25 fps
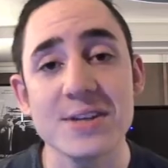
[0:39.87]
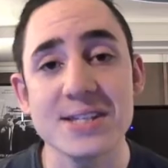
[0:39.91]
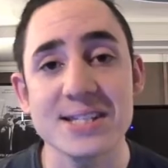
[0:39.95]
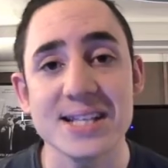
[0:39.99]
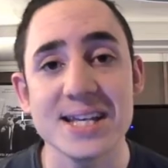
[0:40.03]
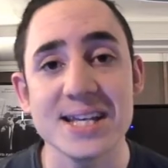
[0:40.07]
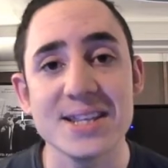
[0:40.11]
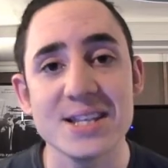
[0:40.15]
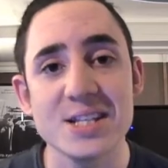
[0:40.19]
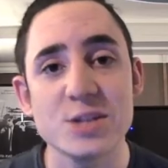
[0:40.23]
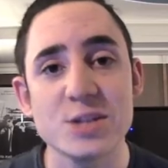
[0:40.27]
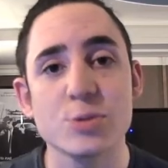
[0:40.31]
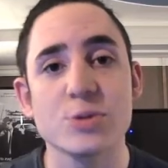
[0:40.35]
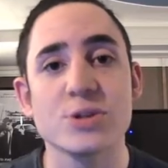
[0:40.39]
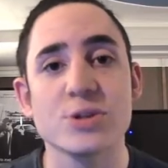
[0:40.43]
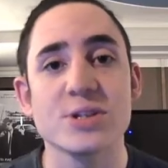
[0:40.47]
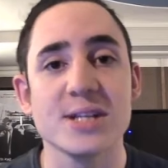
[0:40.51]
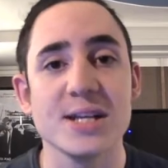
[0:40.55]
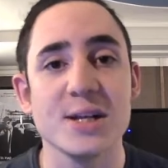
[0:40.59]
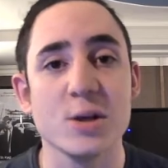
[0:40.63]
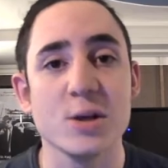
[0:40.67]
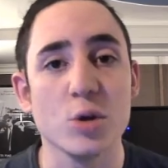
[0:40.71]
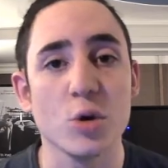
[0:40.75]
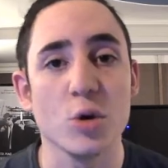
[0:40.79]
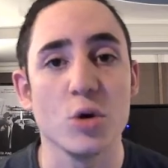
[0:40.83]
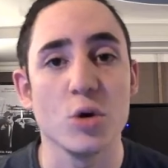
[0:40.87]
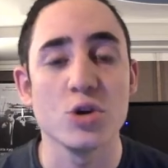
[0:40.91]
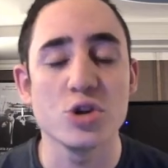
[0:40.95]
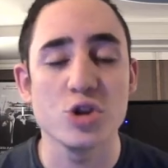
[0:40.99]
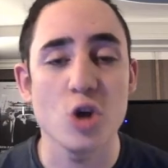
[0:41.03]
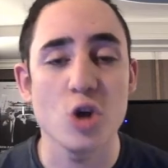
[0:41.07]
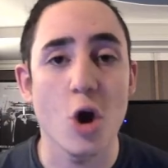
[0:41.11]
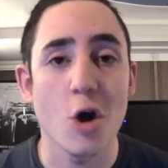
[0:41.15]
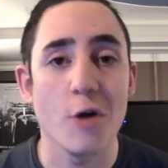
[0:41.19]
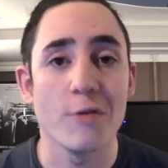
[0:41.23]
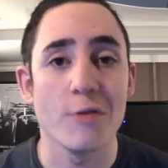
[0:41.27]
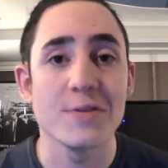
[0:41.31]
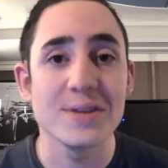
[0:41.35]
this was the launch
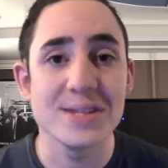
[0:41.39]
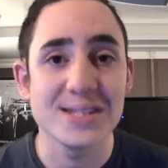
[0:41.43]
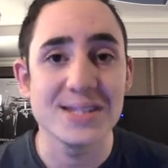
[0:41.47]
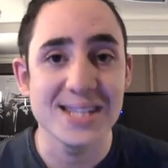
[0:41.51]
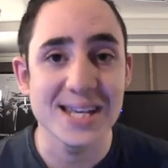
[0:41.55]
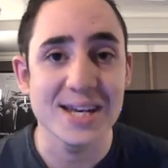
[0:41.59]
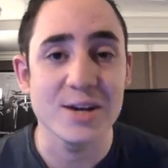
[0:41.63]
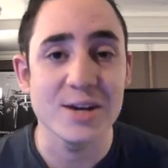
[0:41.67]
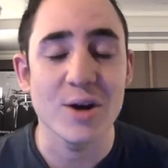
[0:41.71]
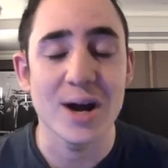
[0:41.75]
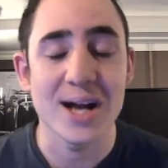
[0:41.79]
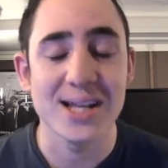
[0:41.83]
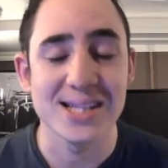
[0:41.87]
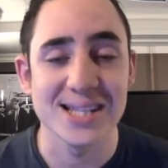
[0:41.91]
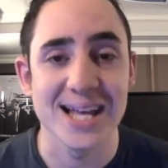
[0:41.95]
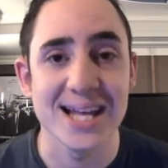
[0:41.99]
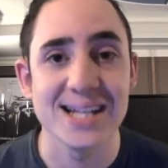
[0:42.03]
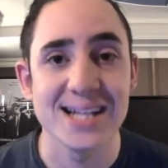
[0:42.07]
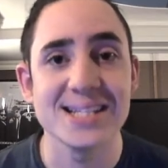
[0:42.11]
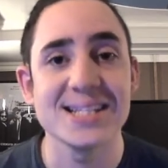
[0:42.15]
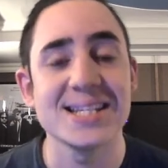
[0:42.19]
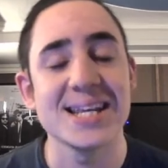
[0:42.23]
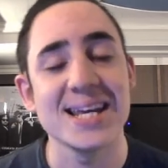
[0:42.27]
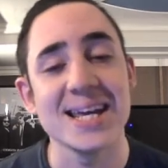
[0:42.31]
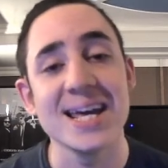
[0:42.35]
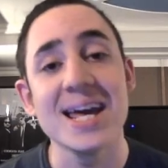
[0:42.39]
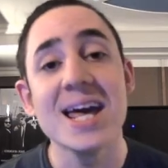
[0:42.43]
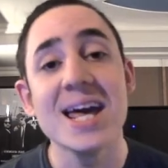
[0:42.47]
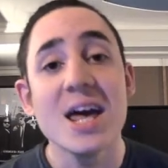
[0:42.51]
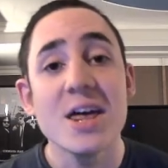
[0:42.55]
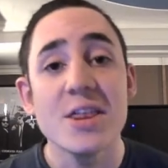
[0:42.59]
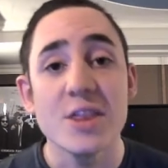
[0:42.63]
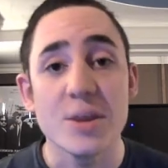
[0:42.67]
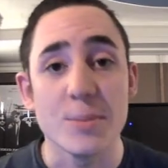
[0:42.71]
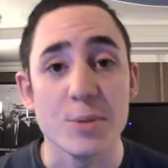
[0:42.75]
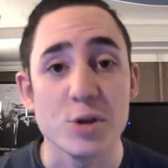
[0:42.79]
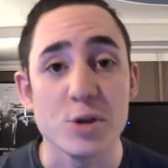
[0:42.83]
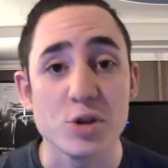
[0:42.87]
of Secret Identity,
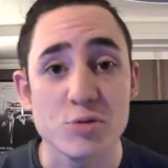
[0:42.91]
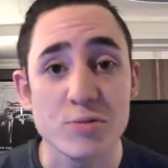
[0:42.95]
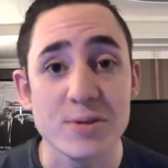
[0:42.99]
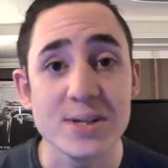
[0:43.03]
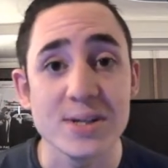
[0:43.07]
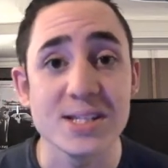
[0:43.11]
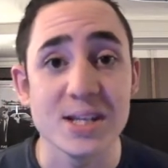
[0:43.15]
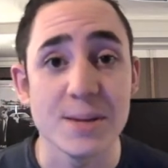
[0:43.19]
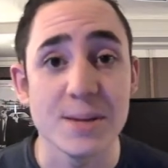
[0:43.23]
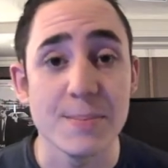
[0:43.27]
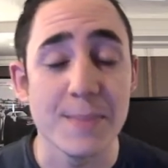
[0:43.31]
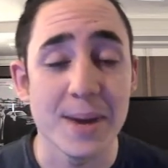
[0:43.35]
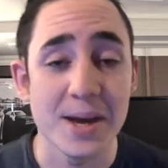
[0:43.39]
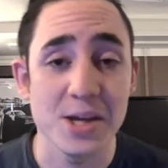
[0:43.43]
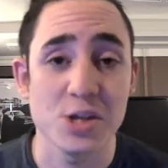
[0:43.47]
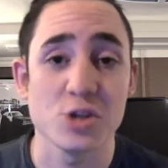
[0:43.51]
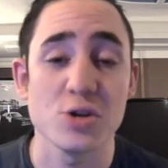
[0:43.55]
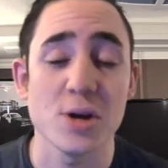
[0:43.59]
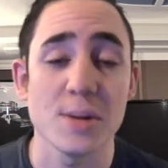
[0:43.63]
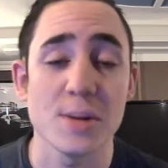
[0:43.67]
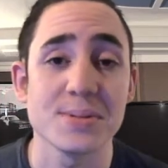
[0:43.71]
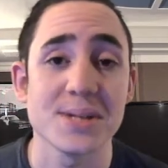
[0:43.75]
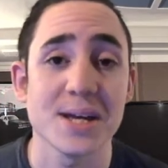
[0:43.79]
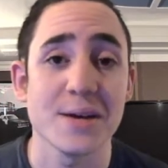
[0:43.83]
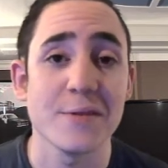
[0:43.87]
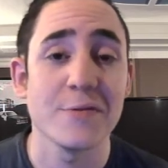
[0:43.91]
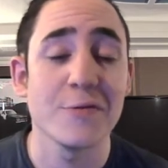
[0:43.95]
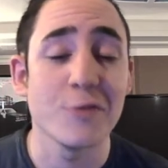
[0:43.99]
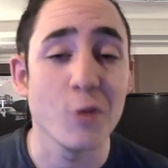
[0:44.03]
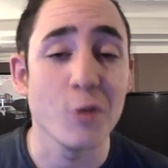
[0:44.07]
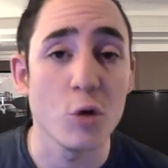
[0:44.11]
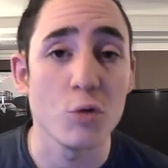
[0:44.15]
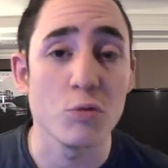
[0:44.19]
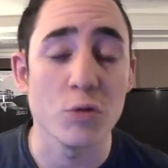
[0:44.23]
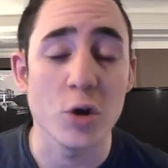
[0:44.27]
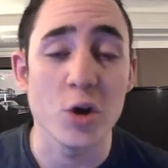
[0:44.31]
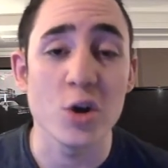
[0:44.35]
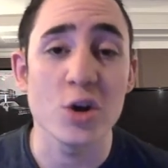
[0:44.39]
the most recent major update for
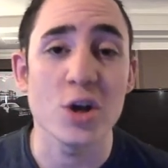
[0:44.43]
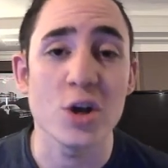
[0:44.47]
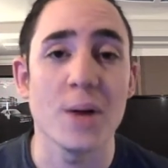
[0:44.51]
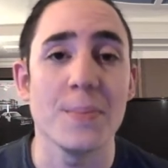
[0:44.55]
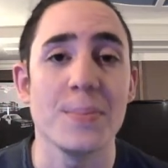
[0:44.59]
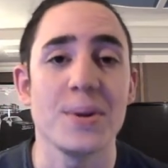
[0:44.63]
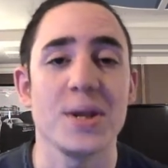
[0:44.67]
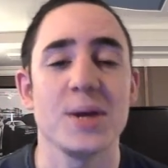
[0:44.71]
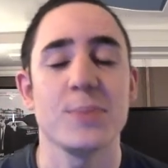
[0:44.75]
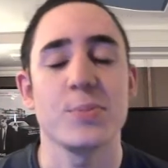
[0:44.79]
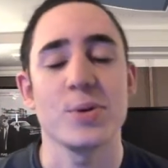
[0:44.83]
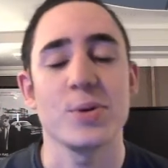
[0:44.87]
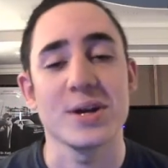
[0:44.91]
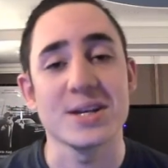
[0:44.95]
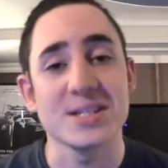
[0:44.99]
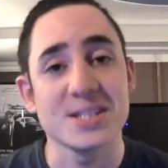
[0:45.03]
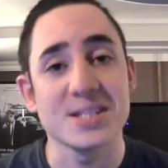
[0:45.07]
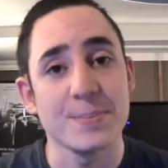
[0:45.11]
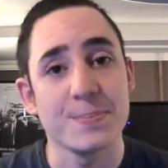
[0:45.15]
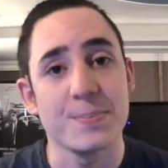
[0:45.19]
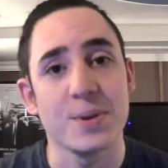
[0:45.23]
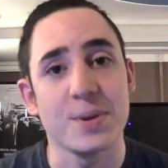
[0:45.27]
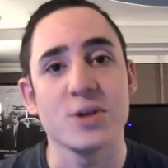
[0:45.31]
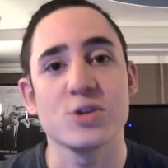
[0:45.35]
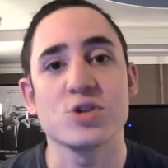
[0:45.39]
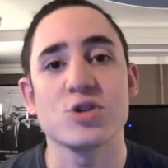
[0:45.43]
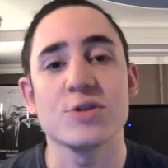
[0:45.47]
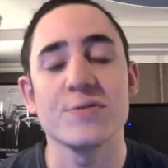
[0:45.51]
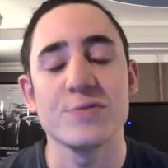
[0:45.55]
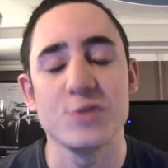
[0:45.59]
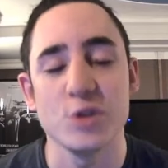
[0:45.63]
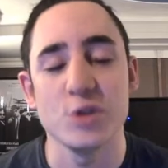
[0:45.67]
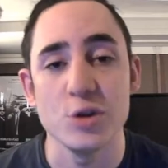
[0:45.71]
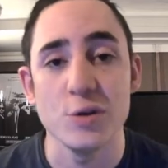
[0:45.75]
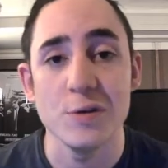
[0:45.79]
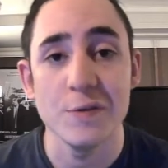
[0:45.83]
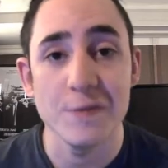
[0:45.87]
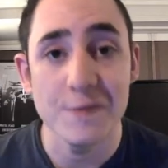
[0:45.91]
Rogue Company, bringing us a bunch of
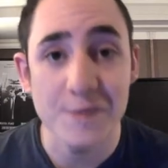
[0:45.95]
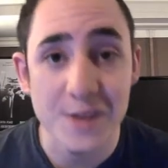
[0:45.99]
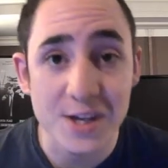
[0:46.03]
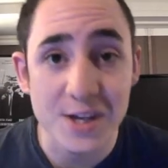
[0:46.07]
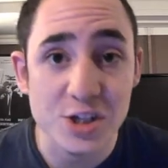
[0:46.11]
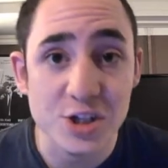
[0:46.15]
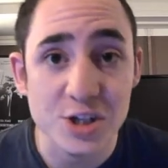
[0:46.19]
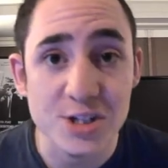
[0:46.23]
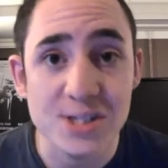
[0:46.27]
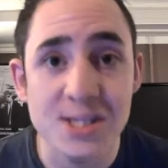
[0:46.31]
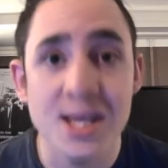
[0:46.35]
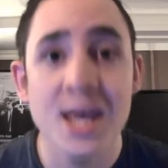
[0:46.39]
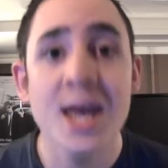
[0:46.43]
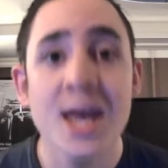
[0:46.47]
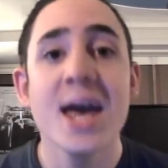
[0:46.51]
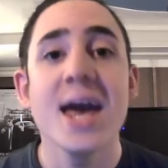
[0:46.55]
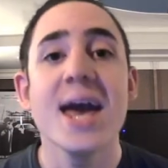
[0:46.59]
new features,